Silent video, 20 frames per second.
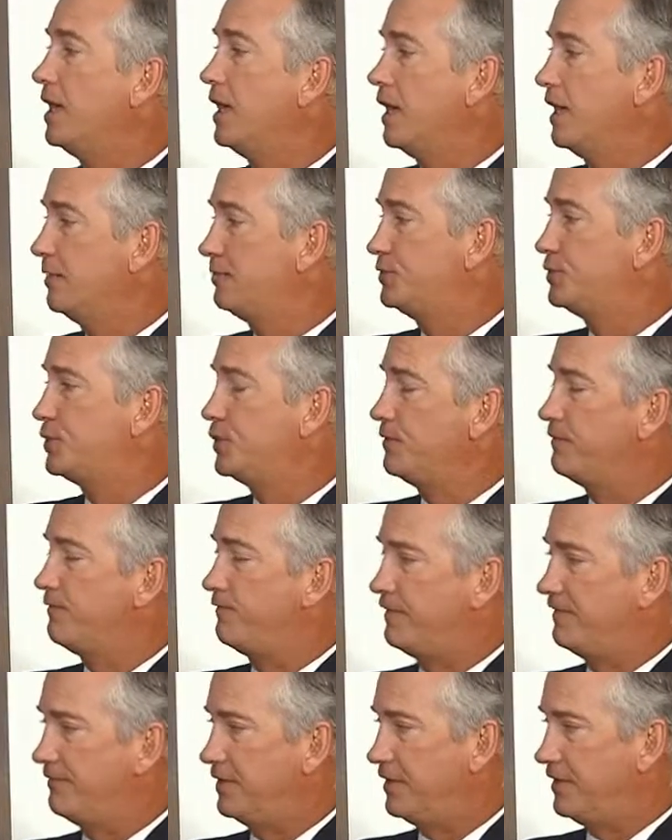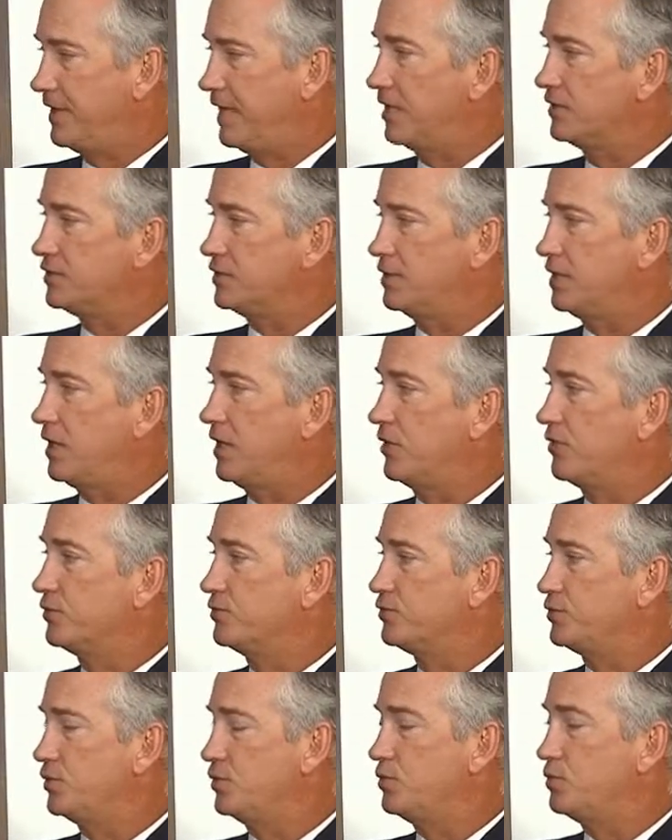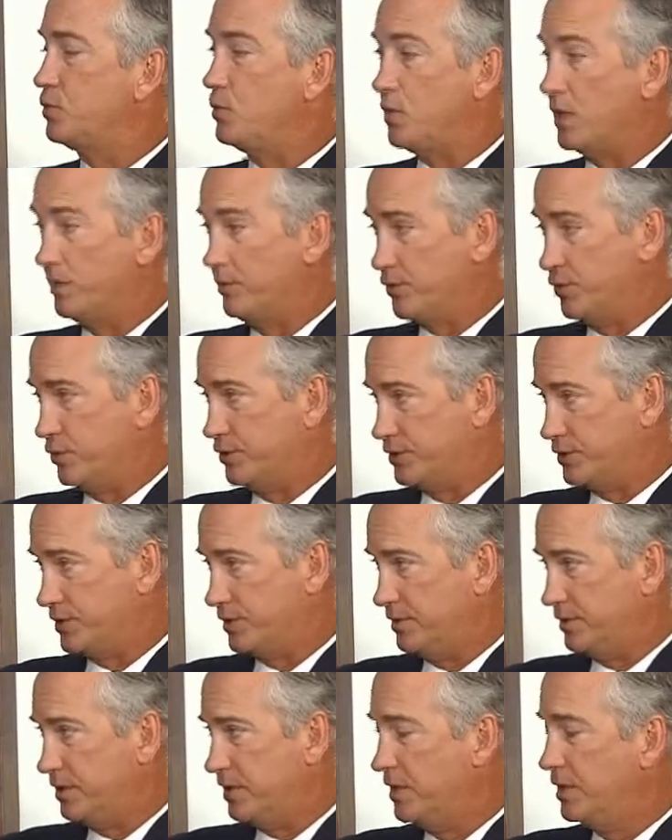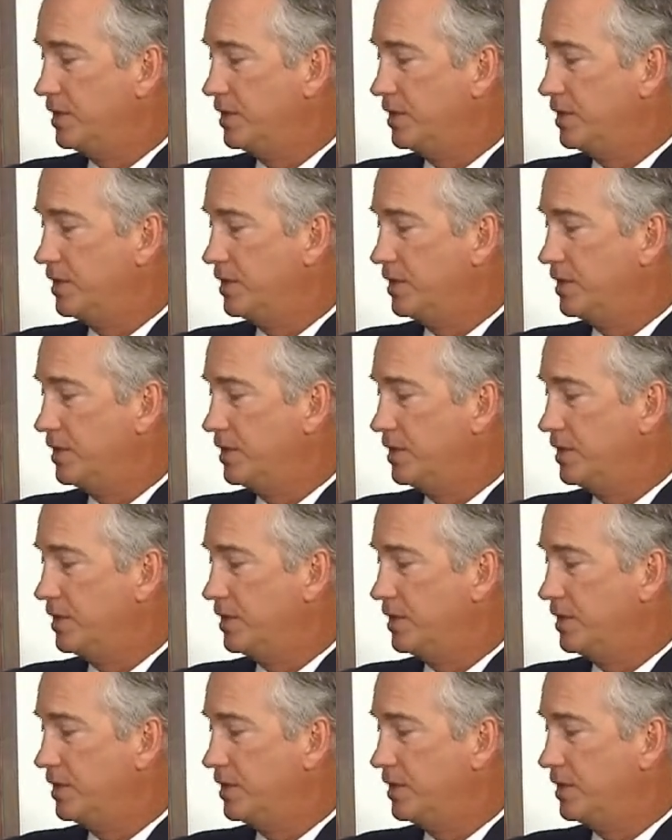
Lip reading: up to $50,000 to one person